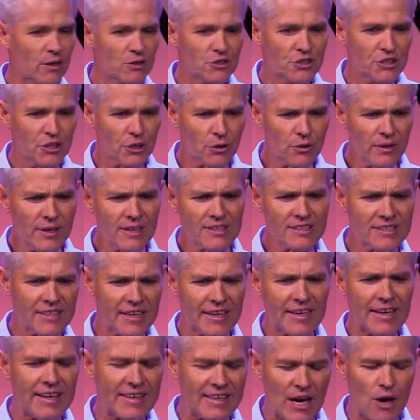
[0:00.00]
And our children are
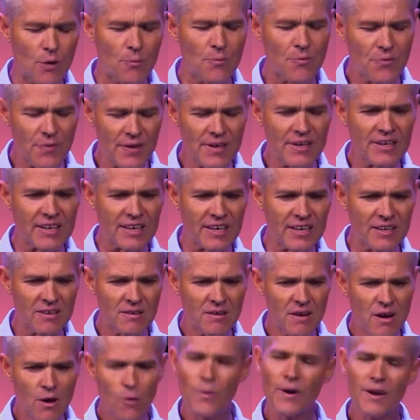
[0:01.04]
sitting at home
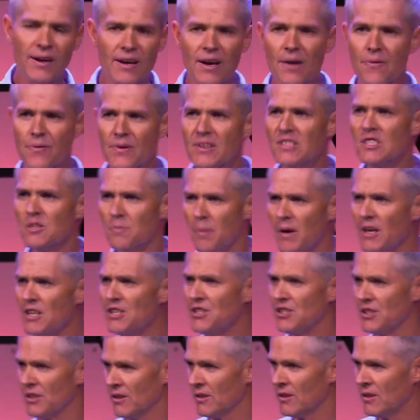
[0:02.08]
thinking, we're nothing
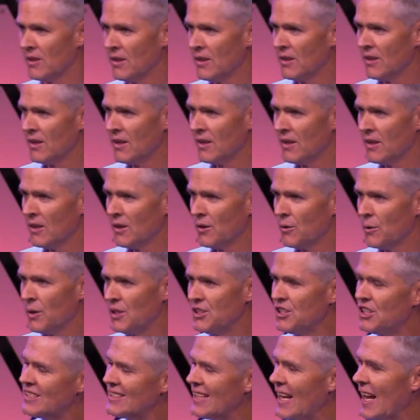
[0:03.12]
special.
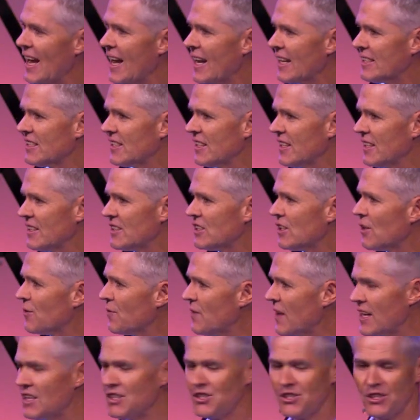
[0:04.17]
We're just accidents
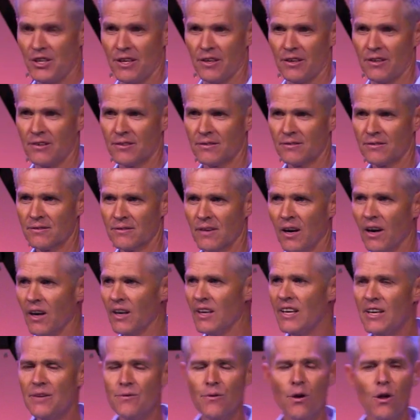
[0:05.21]
of nature,
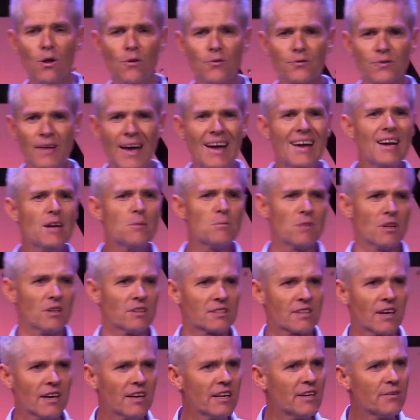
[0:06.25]
highly evolved
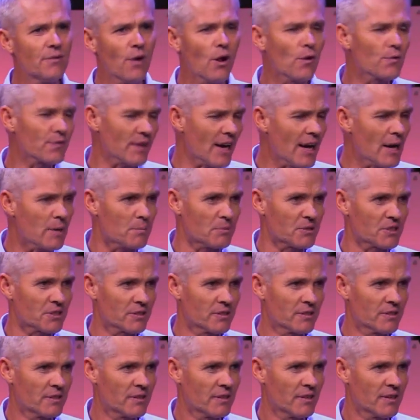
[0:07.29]
animals, highly evolved
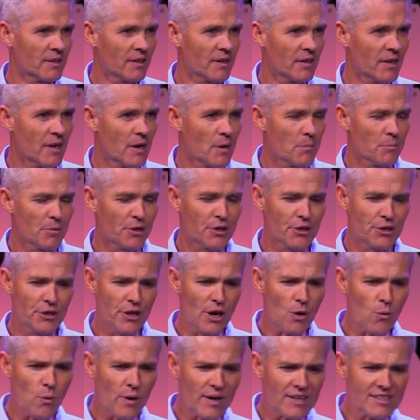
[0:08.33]
apes. But do you
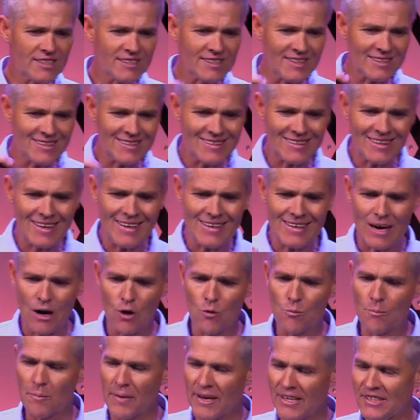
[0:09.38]
know what is the
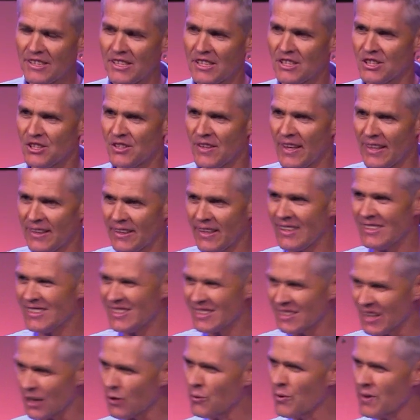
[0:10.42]
take-home message that
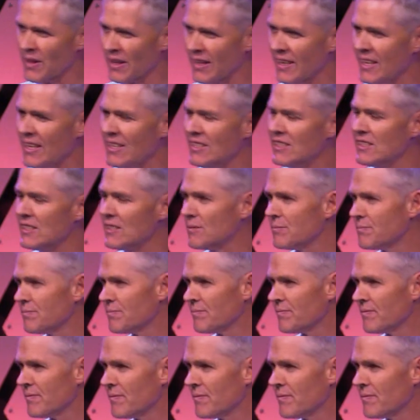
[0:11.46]
gets stuck with the kids?